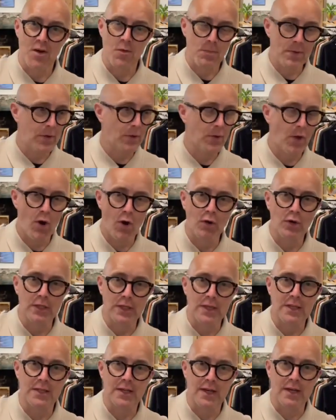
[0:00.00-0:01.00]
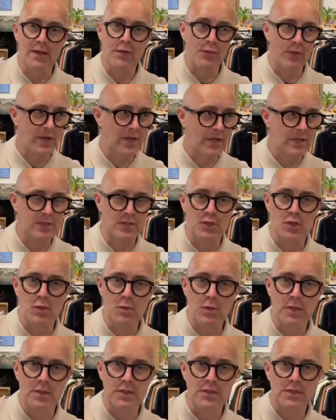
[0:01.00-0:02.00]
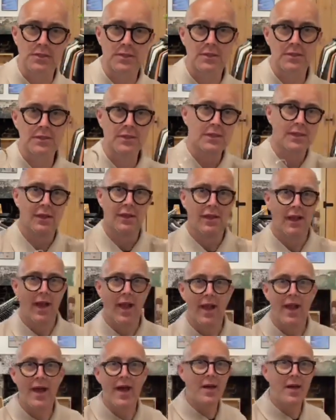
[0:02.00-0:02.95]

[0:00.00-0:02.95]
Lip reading: I've been on the holiday diet for the last 2 weeks and